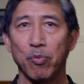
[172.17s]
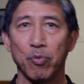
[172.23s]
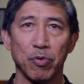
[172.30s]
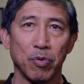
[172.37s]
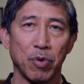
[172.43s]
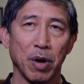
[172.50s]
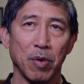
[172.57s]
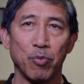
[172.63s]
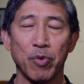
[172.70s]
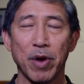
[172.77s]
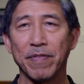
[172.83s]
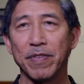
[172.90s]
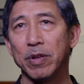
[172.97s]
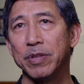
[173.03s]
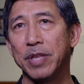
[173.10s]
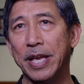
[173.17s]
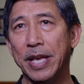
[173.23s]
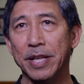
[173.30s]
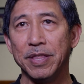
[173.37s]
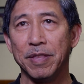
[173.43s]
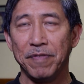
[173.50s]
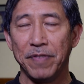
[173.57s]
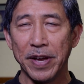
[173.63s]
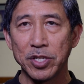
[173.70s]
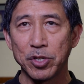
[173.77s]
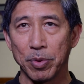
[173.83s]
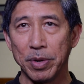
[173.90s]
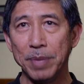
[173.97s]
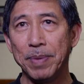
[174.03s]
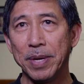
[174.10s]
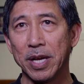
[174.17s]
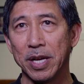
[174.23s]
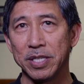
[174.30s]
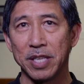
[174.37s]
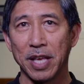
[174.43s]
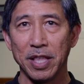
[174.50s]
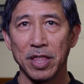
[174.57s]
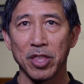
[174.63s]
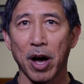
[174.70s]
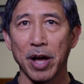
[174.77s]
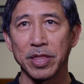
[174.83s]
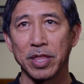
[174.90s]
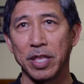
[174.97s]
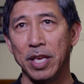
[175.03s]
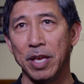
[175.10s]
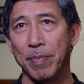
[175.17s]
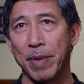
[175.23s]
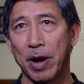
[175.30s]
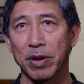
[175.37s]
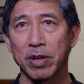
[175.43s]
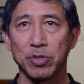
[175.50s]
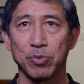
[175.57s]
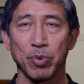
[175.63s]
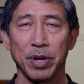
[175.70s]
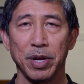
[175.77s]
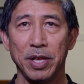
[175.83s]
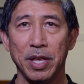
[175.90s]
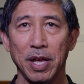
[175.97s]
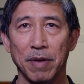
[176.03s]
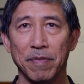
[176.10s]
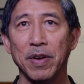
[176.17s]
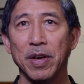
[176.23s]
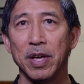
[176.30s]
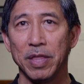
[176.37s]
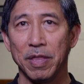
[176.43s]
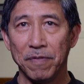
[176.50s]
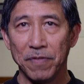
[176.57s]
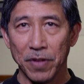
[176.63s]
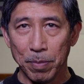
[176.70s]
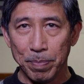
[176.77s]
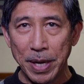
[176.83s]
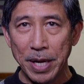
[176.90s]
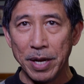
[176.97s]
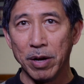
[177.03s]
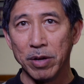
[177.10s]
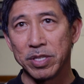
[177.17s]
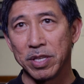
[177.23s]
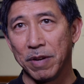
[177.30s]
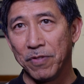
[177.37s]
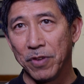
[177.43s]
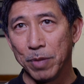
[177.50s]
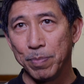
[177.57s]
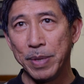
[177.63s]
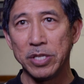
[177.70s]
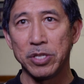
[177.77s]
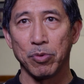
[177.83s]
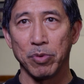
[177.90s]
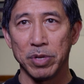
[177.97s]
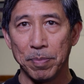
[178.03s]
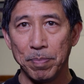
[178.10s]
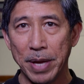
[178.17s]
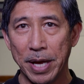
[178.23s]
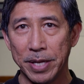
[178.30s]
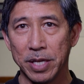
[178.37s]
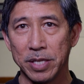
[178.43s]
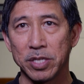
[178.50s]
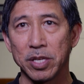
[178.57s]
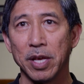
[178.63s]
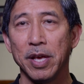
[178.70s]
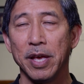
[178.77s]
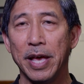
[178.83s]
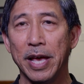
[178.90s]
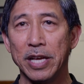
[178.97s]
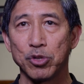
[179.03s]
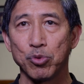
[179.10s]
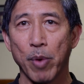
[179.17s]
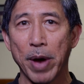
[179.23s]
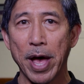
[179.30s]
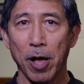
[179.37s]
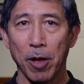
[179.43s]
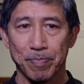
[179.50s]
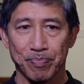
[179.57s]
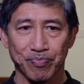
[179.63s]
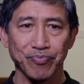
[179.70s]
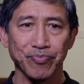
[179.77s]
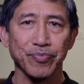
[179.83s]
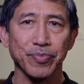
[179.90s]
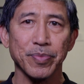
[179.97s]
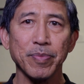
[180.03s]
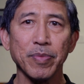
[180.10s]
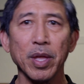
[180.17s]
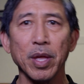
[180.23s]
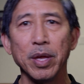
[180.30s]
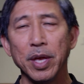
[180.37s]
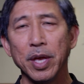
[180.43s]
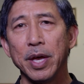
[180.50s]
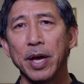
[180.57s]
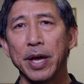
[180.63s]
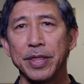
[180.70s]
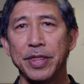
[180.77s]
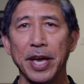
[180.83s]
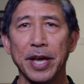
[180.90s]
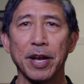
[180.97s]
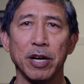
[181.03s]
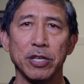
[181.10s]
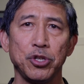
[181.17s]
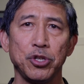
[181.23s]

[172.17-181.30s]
reveled in the victory because they thought the Americans were going to give the Filipinos and the Philippines their independence as well. Then on